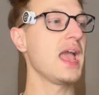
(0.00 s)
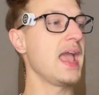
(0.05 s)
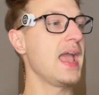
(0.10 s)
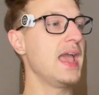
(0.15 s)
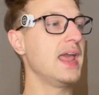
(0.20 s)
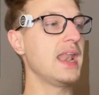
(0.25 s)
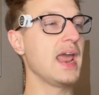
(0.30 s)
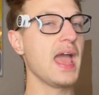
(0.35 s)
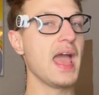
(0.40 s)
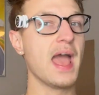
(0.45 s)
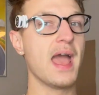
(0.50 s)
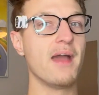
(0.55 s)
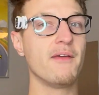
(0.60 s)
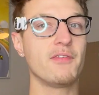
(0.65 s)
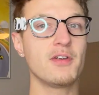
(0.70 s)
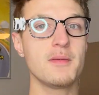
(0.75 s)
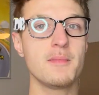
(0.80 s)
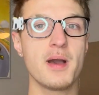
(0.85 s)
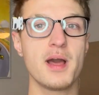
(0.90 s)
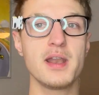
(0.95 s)
and
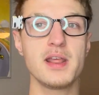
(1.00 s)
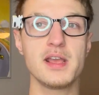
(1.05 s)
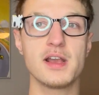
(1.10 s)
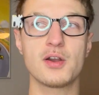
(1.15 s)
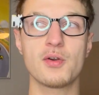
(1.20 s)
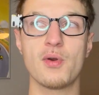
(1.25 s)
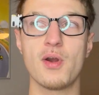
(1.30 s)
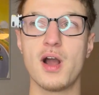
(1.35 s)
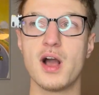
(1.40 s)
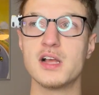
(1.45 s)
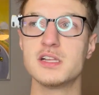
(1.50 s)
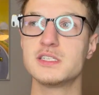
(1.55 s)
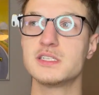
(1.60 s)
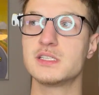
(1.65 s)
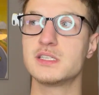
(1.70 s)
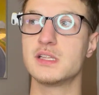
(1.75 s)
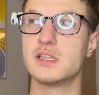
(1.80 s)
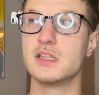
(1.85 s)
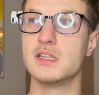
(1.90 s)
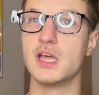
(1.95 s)
everybody
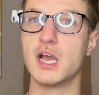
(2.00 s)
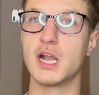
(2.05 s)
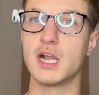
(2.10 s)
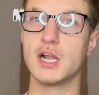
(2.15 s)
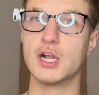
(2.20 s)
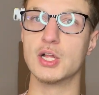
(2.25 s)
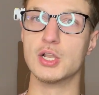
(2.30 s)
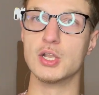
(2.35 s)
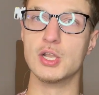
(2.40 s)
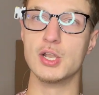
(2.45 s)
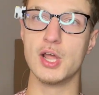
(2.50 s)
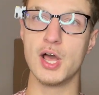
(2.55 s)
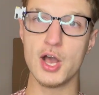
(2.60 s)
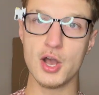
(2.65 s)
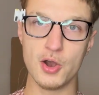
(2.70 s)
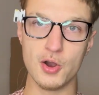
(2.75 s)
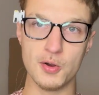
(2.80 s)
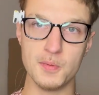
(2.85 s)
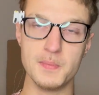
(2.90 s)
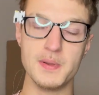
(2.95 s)
across the
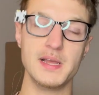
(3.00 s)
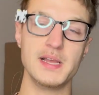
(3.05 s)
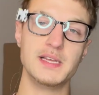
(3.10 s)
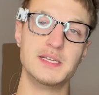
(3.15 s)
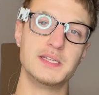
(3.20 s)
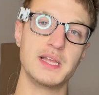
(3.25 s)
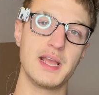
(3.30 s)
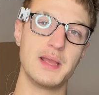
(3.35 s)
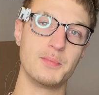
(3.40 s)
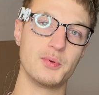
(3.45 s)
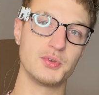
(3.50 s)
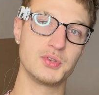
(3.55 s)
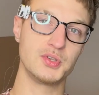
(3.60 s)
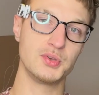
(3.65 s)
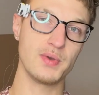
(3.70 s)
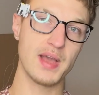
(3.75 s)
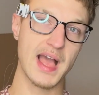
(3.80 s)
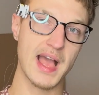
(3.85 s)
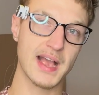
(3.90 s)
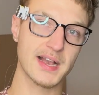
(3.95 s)
globe is able
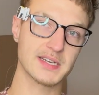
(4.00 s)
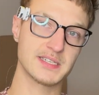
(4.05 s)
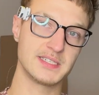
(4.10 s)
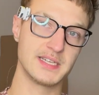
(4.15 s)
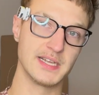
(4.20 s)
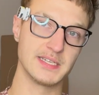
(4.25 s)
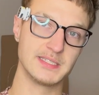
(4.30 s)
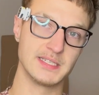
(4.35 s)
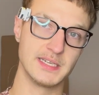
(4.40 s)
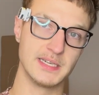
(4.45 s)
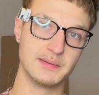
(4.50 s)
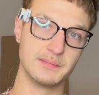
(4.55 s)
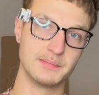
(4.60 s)
to access it.